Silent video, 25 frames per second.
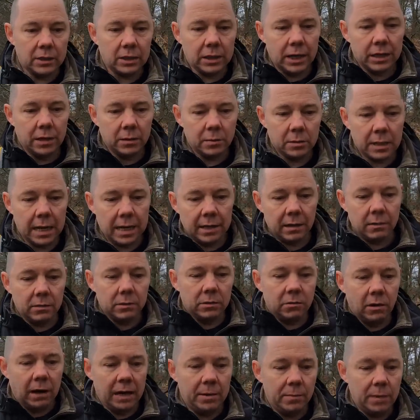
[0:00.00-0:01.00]
Jacob's ladder
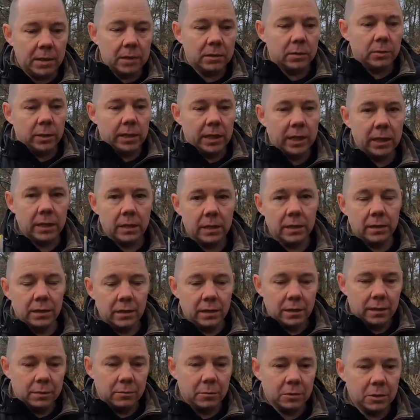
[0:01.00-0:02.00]
was great because we
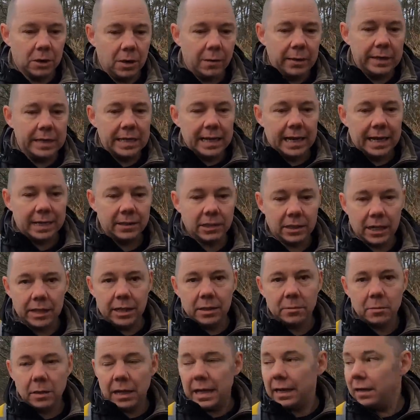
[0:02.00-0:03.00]
was going down
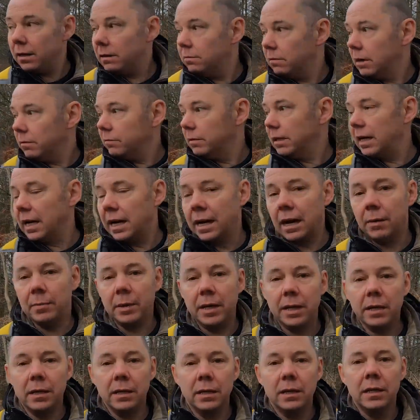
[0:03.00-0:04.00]
Jacob's Ladder rather than going up
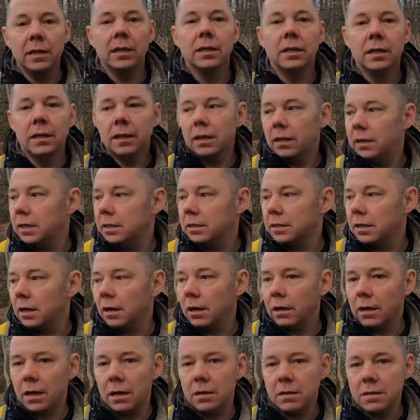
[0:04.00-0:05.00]
it in
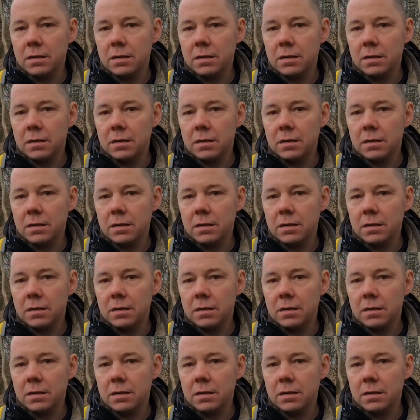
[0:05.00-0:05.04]
Chicago,